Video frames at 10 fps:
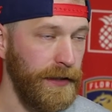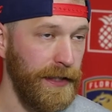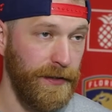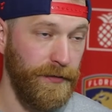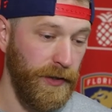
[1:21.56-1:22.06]

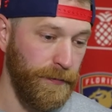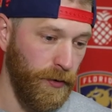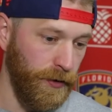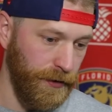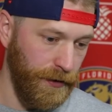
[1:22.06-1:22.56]
Yeah, it's very
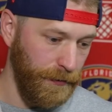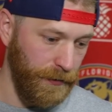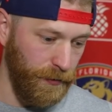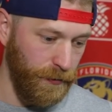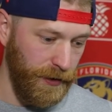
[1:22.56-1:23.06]
important. I
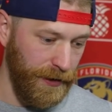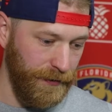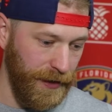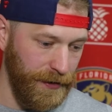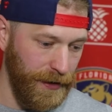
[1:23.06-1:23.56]
mean, when you have
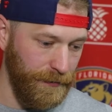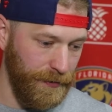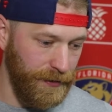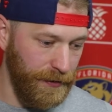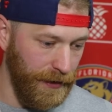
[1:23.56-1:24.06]
10
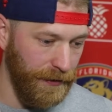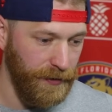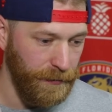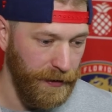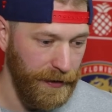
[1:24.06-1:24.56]
games
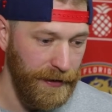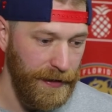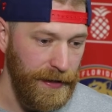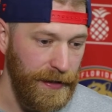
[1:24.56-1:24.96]
left to play,